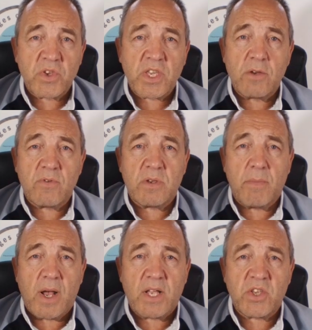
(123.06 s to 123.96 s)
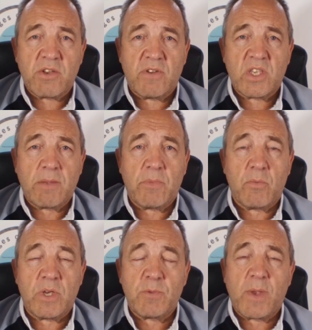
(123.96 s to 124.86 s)
skill to master and
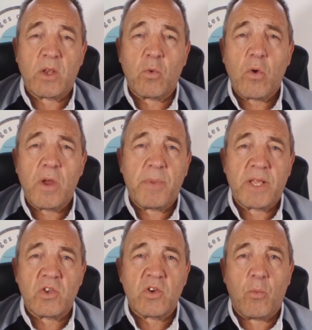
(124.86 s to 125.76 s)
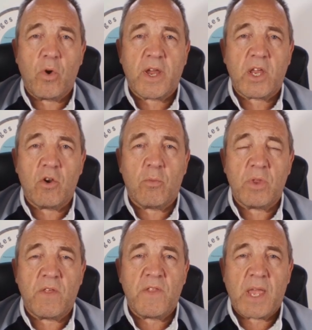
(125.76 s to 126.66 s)
something we spend quite a bit of time working on
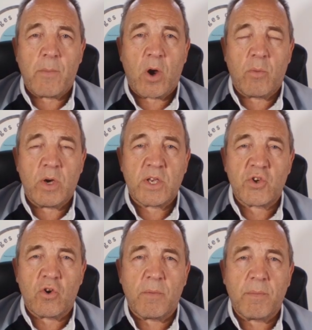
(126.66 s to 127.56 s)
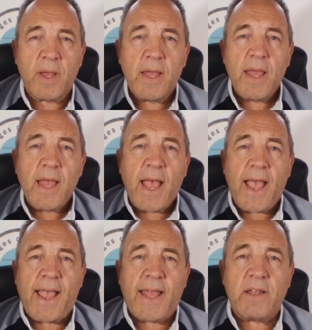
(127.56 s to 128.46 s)
within the MI workshop
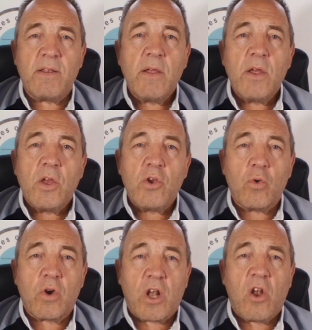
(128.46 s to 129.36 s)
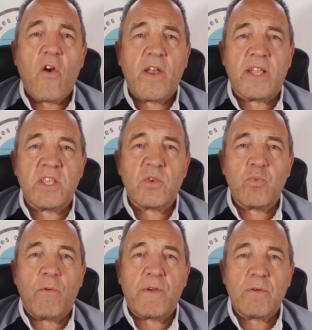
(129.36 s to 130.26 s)
and your
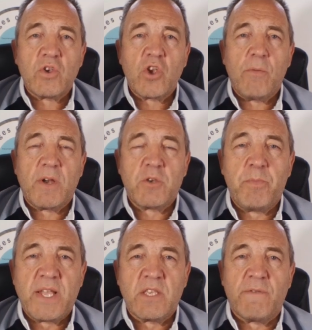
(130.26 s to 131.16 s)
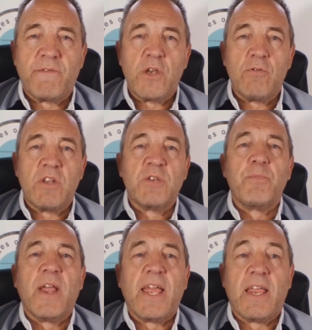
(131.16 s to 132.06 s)
clients will feel so much better for you
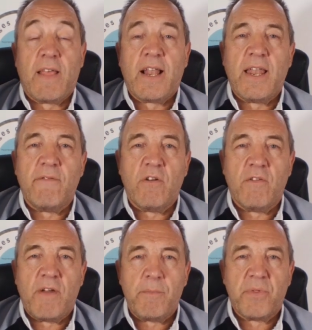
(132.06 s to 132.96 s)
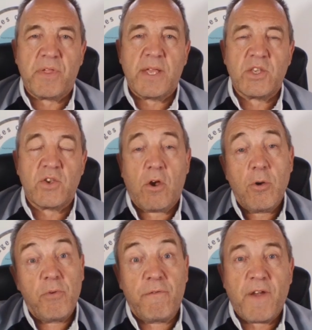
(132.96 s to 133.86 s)
displaying that level of empathy. So I
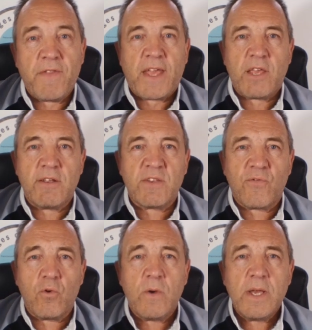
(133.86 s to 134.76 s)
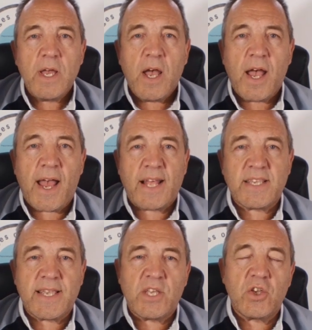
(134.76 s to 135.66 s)
hope you found that useful.
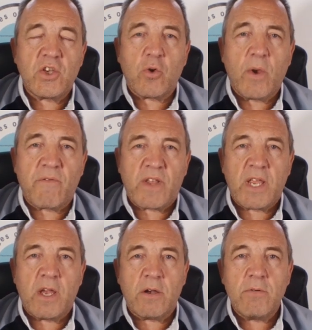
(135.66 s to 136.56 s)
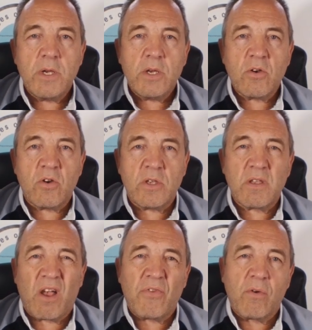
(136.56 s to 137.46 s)
As I say, just a quick video
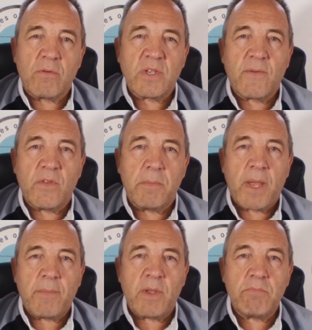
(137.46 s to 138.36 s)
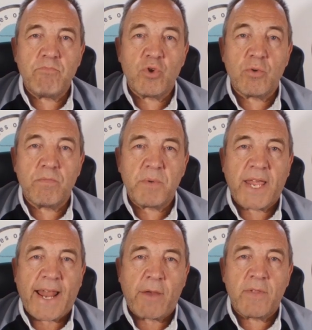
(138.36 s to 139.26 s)
because I thought it was something that maybe should
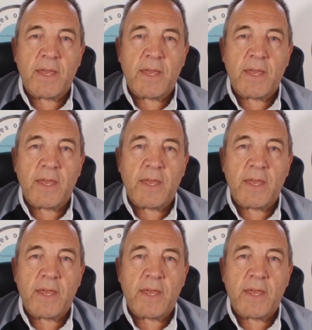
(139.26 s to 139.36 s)
get out